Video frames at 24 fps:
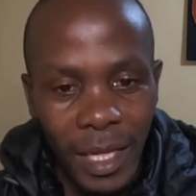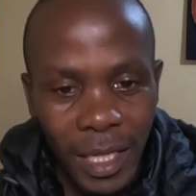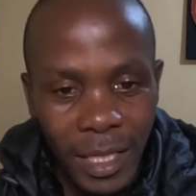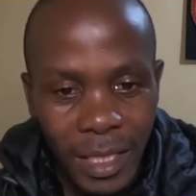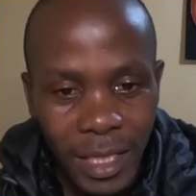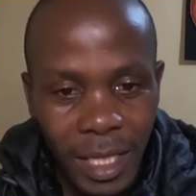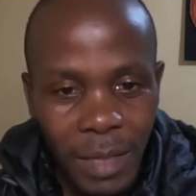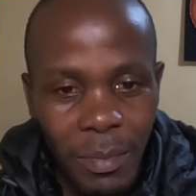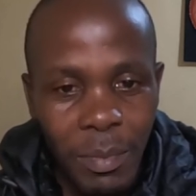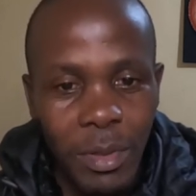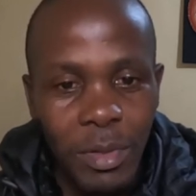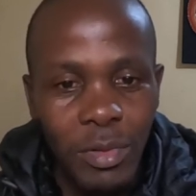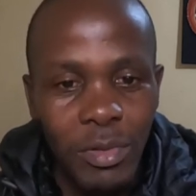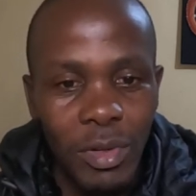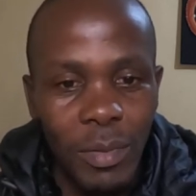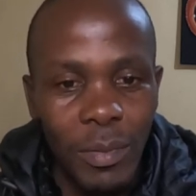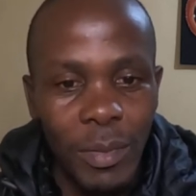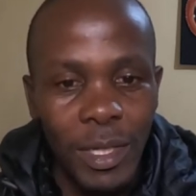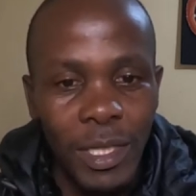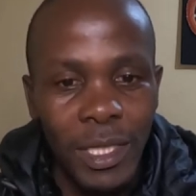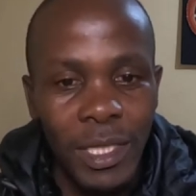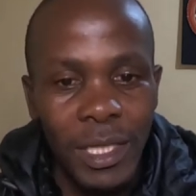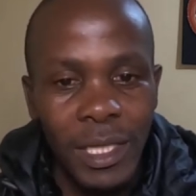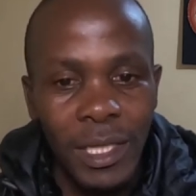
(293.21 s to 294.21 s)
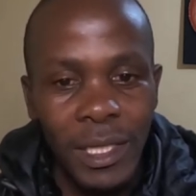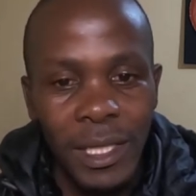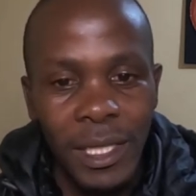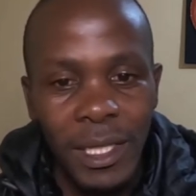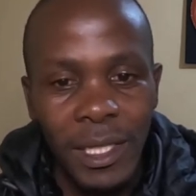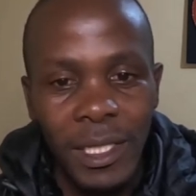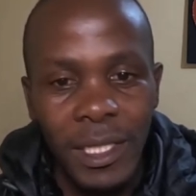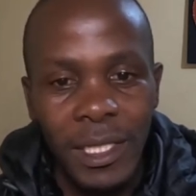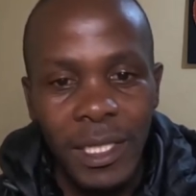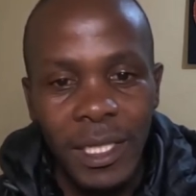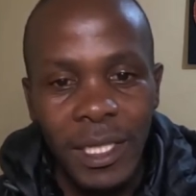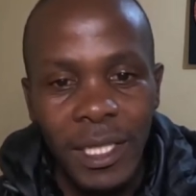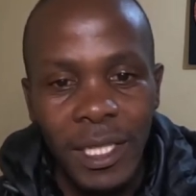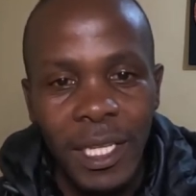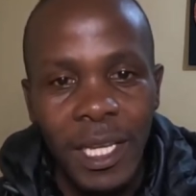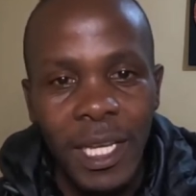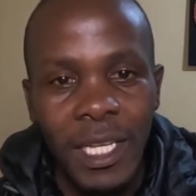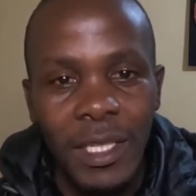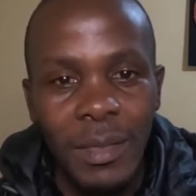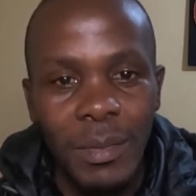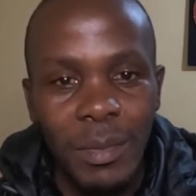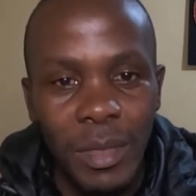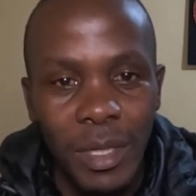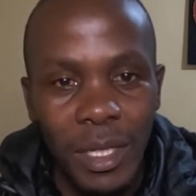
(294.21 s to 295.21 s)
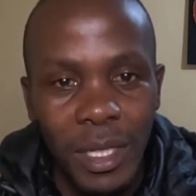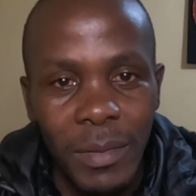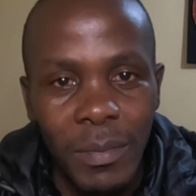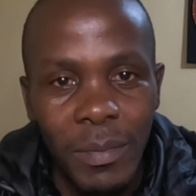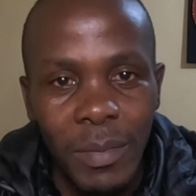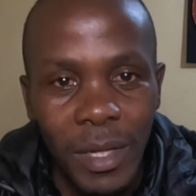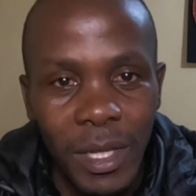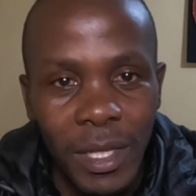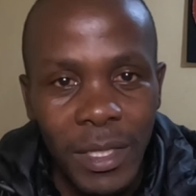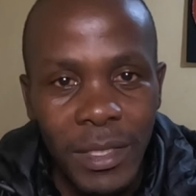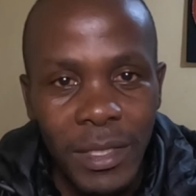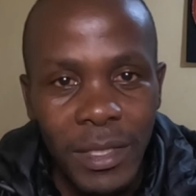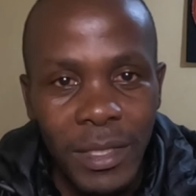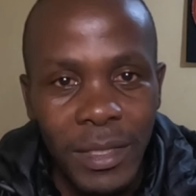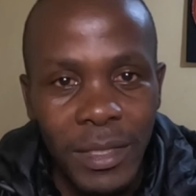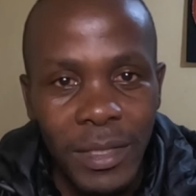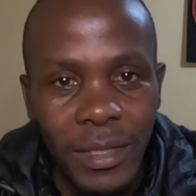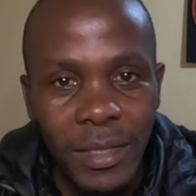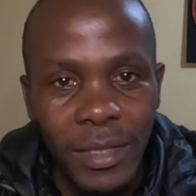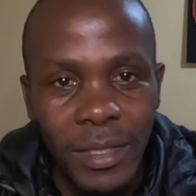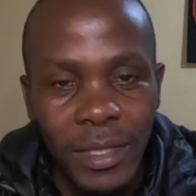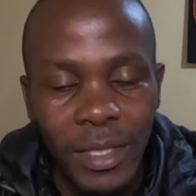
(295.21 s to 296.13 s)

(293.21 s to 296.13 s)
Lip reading: has happened dramatically that he has been replaced.